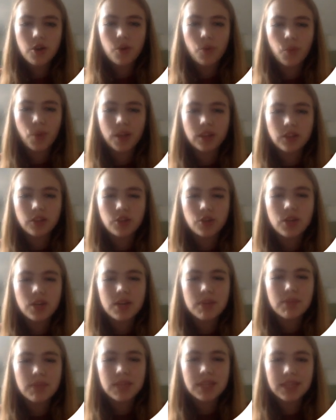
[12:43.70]
Well, you can
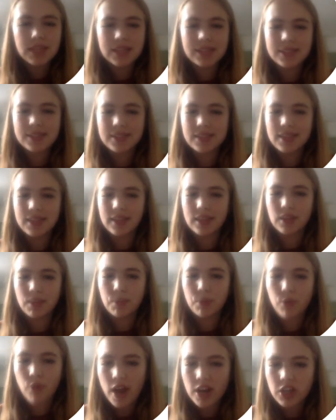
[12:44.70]
immediately see that the
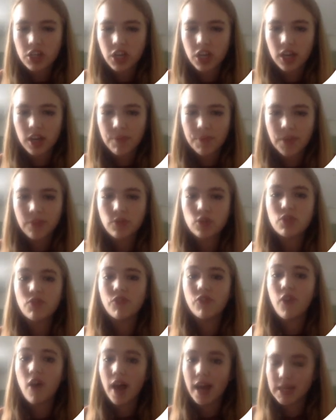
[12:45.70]
pressure, if you
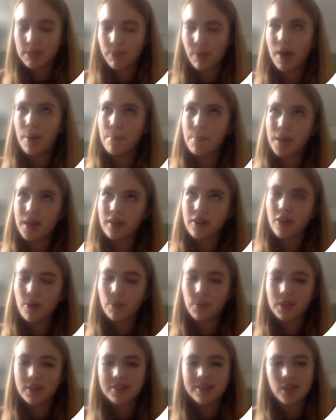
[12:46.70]
divide by a bigger
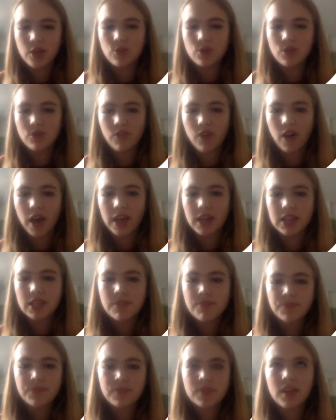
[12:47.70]
number, say you divide
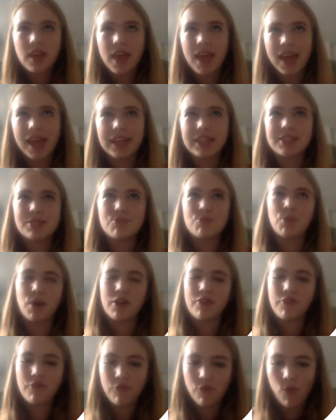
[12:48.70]
8 by
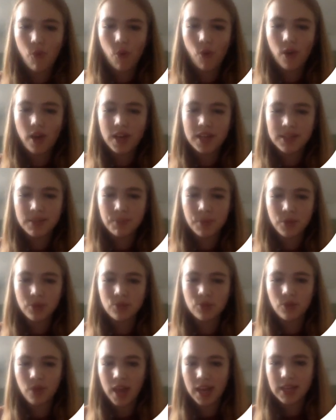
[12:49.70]
4 as
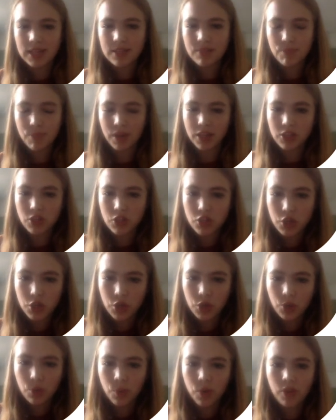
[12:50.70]
opposed to 8 by
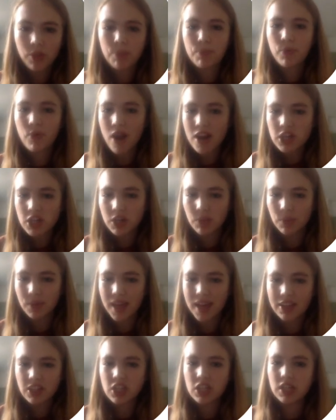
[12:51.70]
2, well, the pressure will
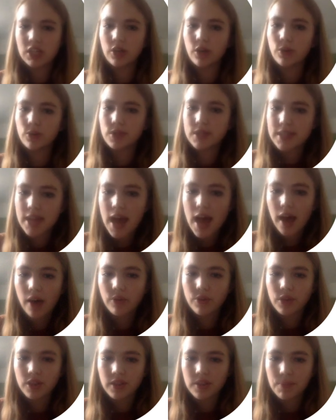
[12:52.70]
actually go
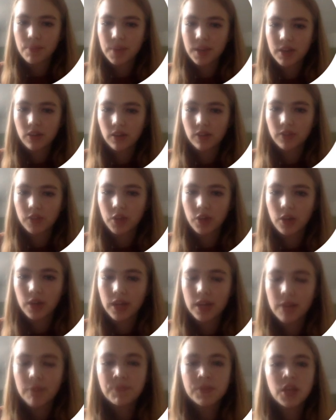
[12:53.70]
down in the bigger
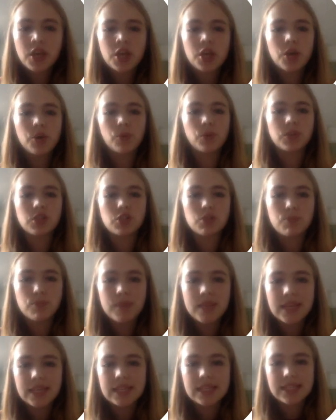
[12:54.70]
alveoli, which
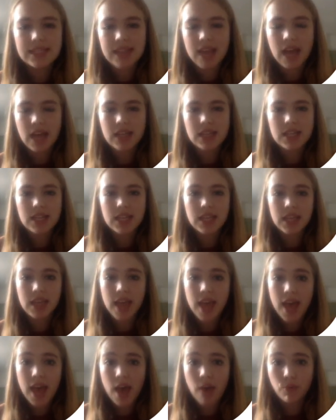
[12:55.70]
means that the
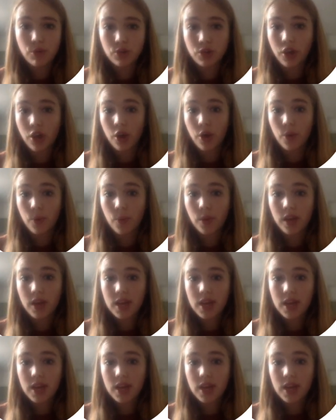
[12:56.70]
air would go